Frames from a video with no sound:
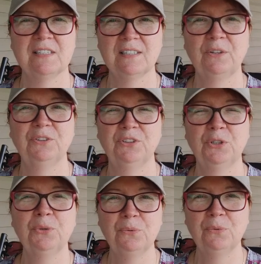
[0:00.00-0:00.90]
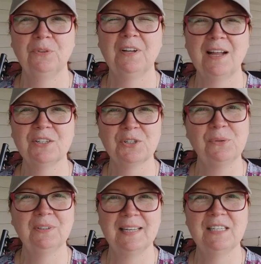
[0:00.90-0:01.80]
still not
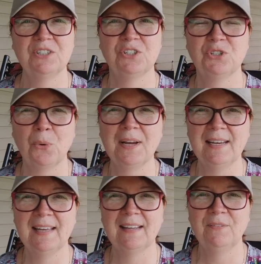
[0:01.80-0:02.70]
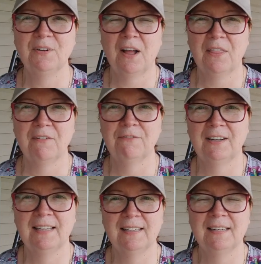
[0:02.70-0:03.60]
too late to join in the
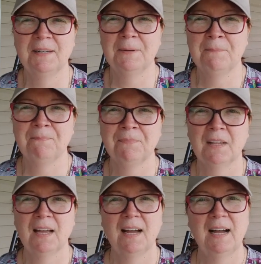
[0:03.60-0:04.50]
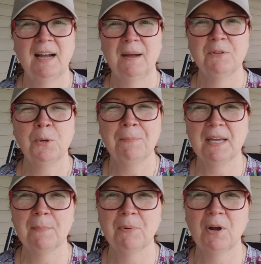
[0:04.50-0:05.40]
fun. You
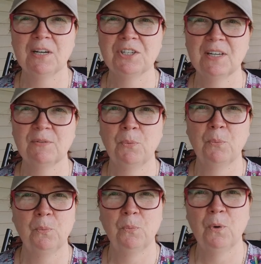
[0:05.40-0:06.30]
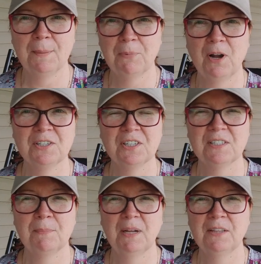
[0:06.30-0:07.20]
pick a project, one project a
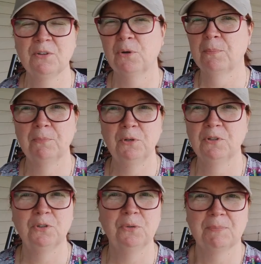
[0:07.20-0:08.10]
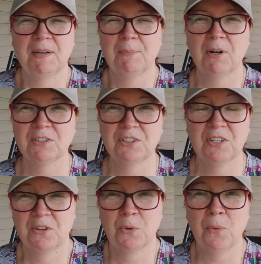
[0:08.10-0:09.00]
month, or you can do as many projects
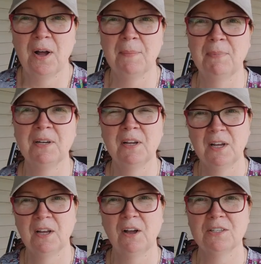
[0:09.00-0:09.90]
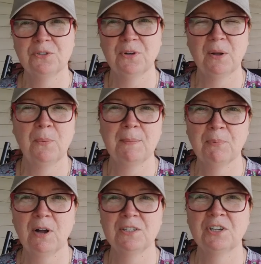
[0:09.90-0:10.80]
as you want, but concentrate on one
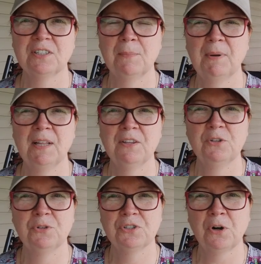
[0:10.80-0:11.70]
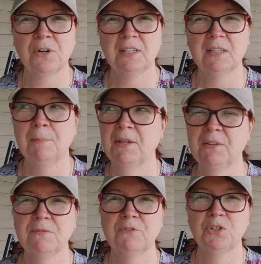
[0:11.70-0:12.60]
project a month. You start it in the month
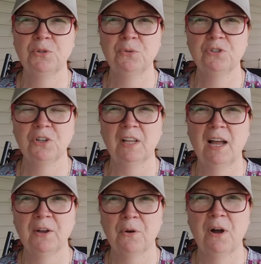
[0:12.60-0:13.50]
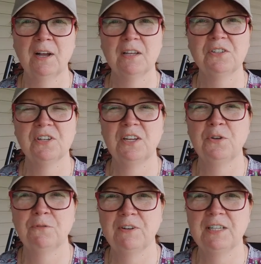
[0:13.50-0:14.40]
of June, July, or August, and
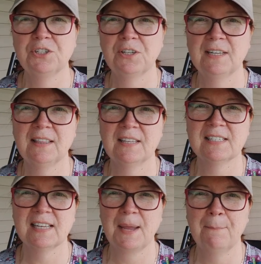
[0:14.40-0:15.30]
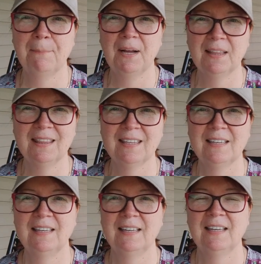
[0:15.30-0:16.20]
you finish it in the same month.
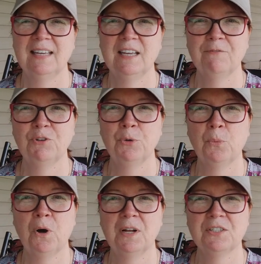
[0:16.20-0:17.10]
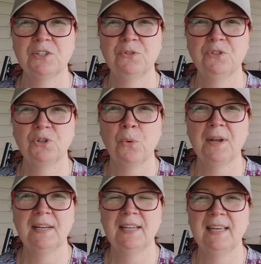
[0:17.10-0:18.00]
If you want to
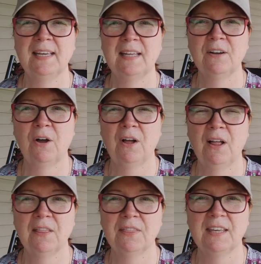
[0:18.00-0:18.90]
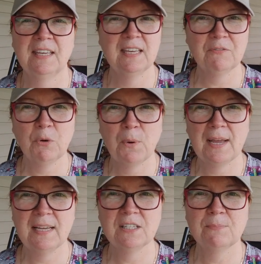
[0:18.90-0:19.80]
join in on the
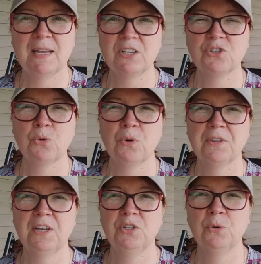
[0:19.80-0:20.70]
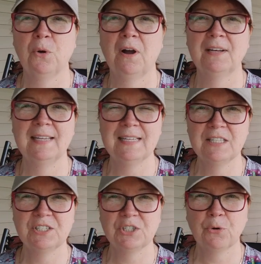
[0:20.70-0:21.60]
giveaways, make sure that you are on
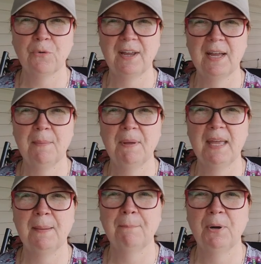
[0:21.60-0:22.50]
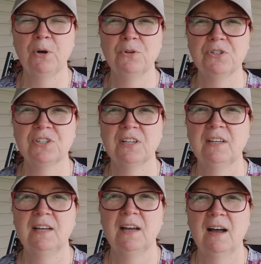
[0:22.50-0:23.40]
Instagram and post
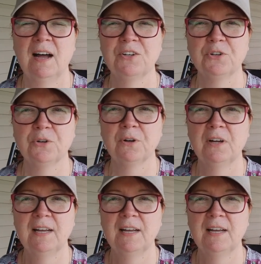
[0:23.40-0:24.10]
under